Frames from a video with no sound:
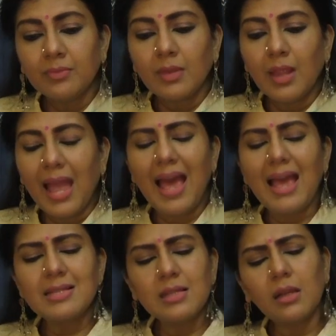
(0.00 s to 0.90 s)

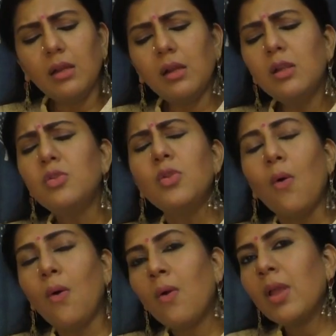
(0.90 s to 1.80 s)
has a
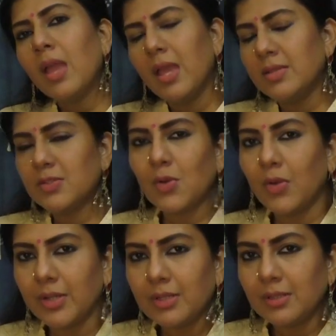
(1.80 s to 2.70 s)
long
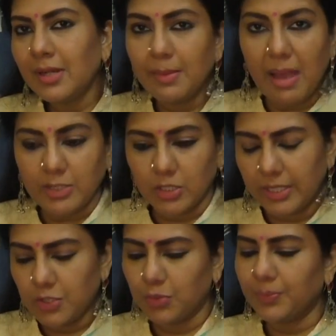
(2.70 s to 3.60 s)
historical
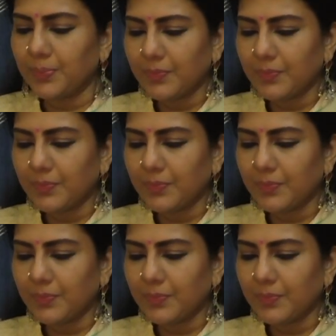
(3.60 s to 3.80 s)
imagination.